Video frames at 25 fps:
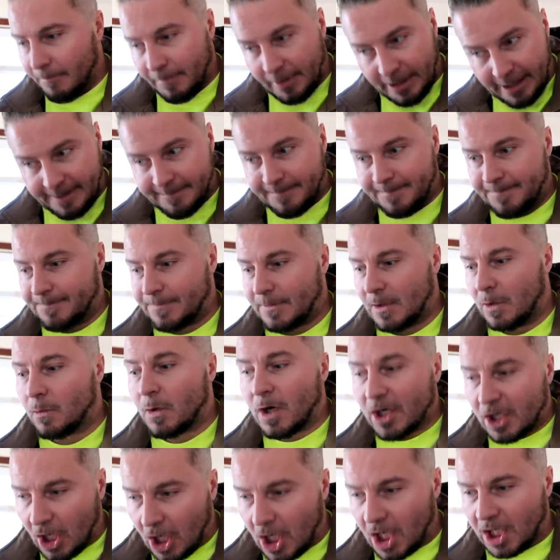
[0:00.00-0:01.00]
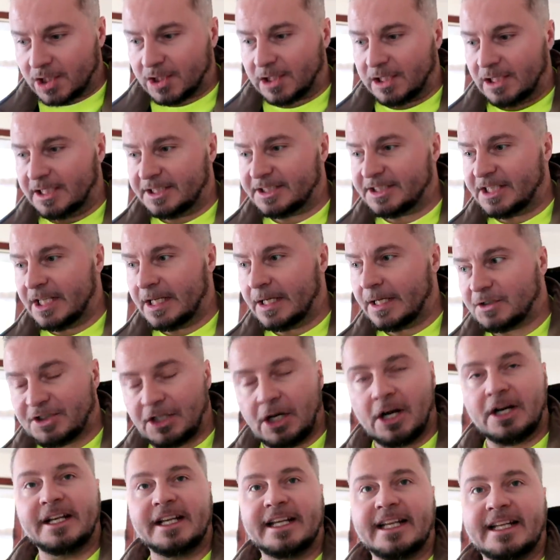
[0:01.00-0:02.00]
But regardless, we're
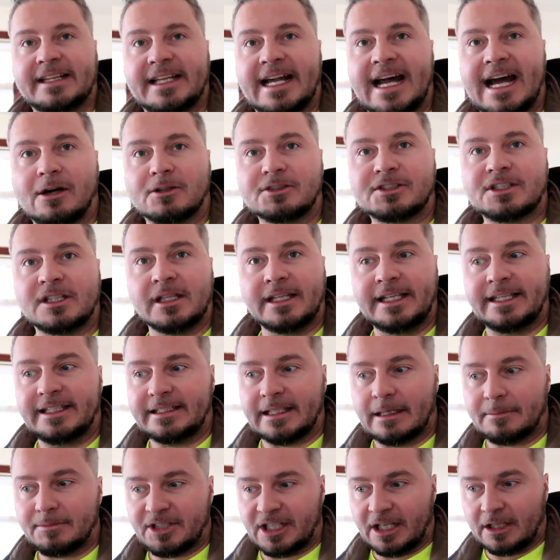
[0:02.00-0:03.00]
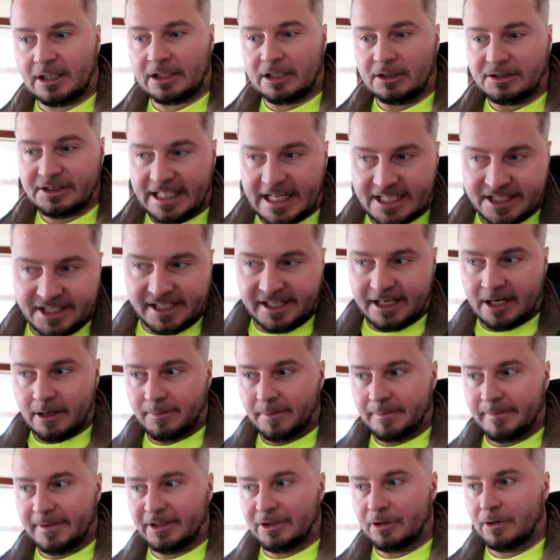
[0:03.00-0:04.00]
starting to get the house cleaned up. Jellico's actually
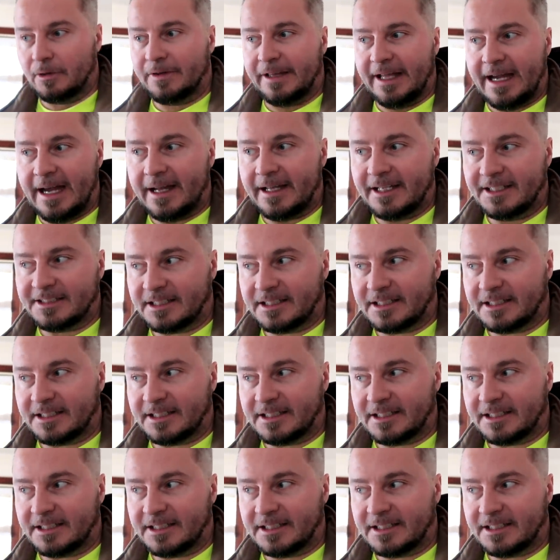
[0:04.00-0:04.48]
helping me do that.